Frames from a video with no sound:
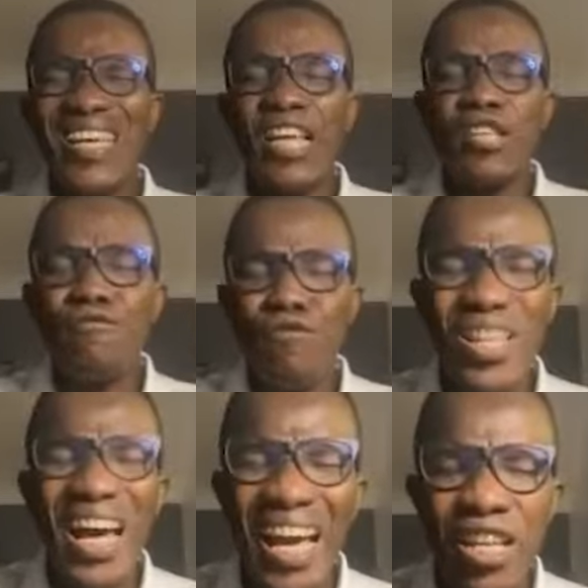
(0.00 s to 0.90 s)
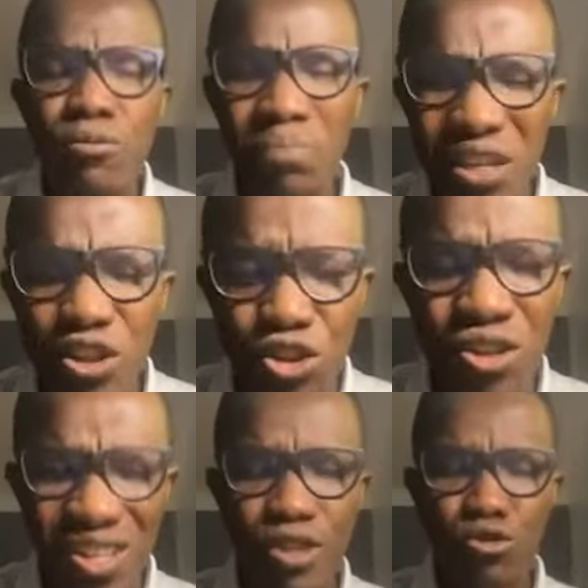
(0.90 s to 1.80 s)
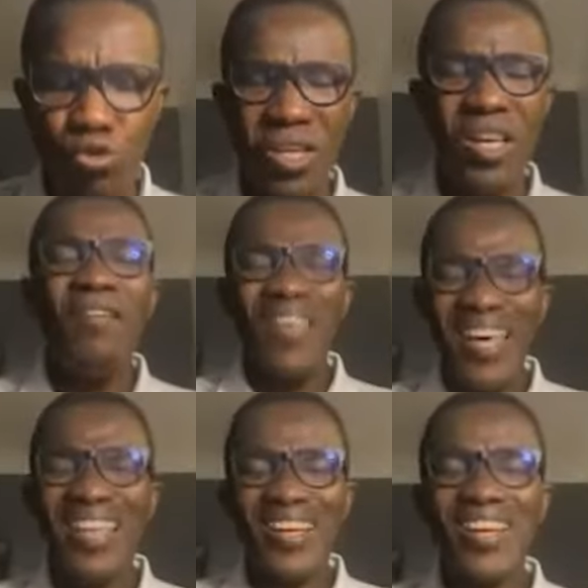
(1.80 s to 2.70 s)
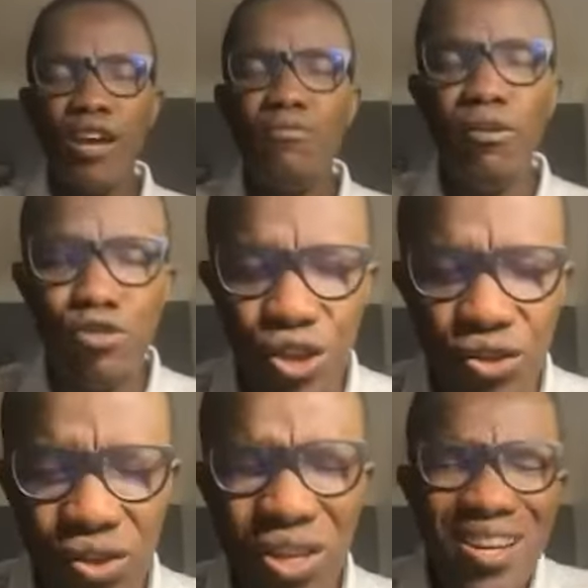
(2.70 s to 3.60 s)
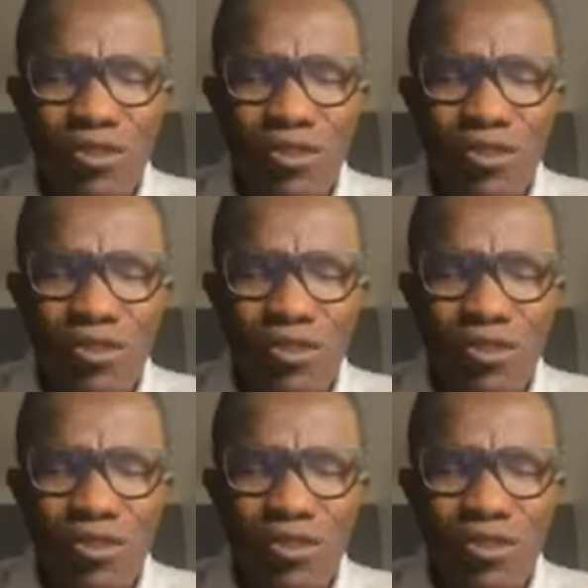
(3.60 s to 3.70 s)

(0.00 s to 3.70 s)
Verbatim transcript: gains further expression this week in the name of Jesus.